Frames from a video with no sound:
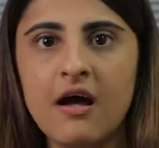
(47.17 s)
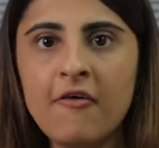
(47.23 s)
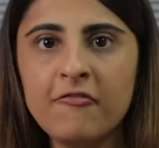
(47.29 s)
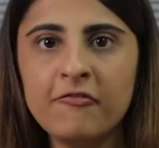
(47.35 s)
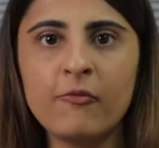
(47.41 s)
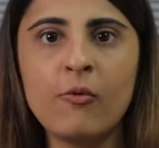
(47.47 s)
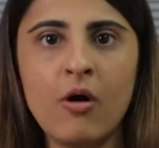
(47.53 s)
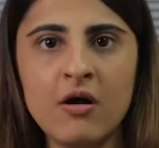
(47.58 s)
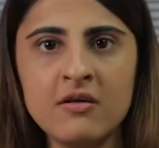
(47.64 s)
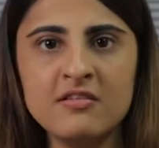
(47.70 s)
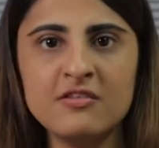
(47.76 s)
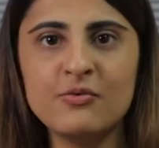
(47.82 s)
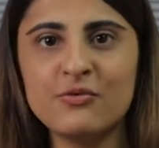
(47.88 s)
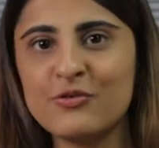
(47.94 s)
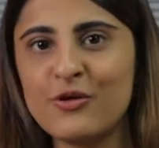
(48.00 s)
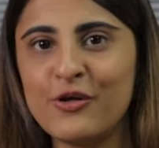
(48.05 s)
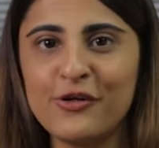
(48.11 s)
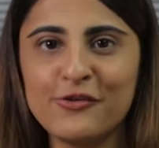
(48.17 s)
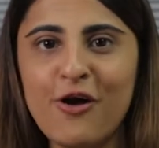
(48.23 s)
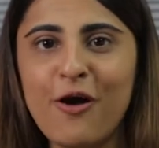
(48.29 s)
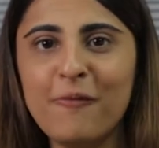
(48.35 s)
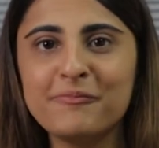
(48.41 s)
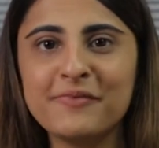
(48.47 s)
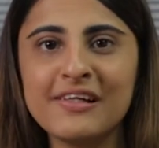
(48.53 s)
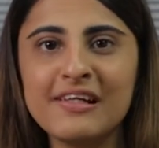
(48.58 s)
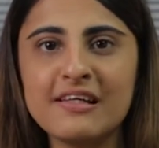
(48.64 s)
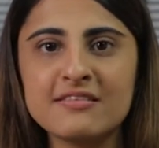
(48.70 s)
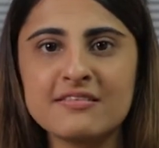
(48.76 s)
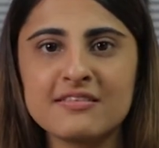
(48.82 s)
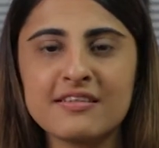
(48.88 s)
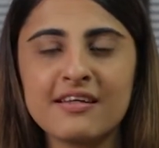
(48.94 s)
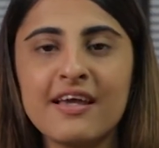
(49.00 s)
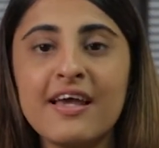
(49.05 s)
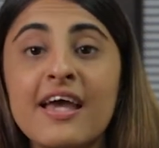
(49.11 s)
Of course, this was going to top the
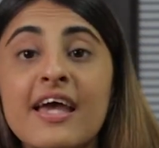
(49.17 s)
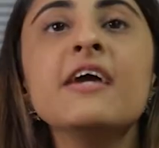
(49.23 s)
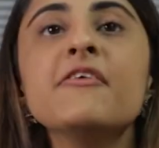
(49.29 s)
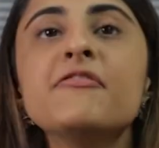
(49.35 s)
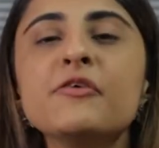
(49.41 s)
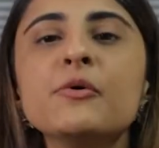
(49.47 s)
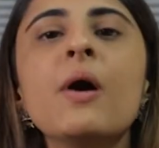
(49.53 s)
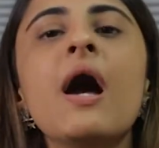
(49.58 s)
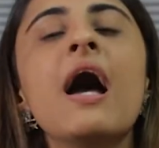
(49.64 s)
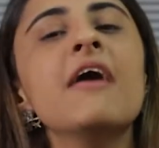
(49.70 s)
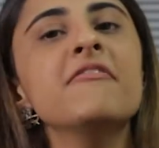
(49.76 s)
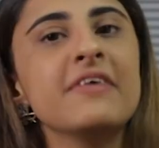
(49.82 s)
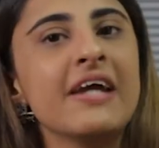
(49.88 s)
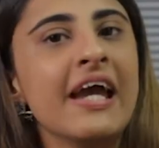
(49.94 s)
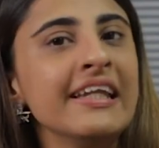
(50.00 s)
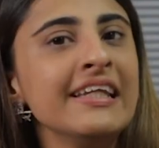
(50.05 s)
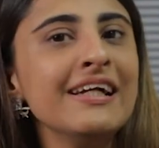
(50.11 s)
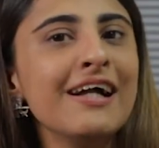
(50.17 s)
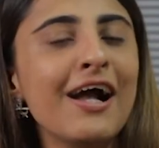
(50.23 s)
list. If you have any